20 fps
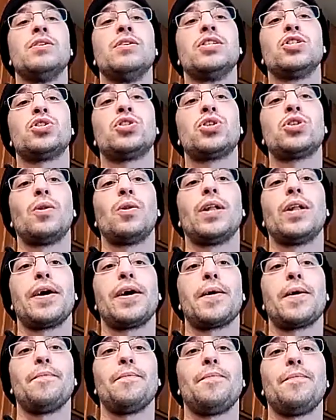So
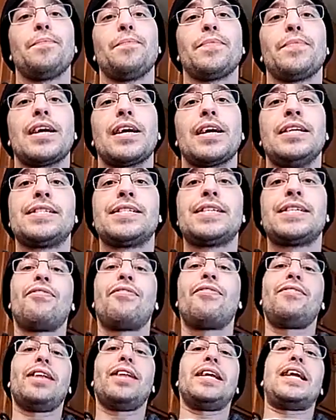like, it's
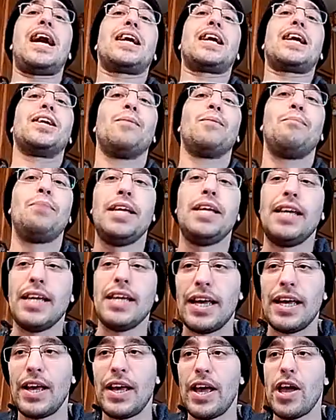definitely not going to
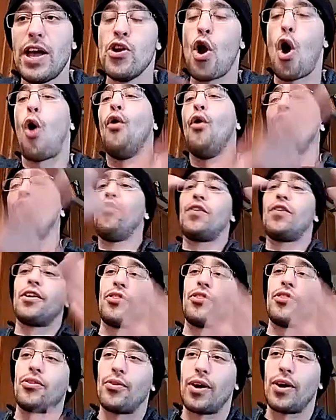be an
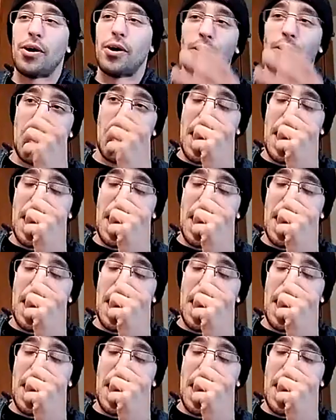overthrow.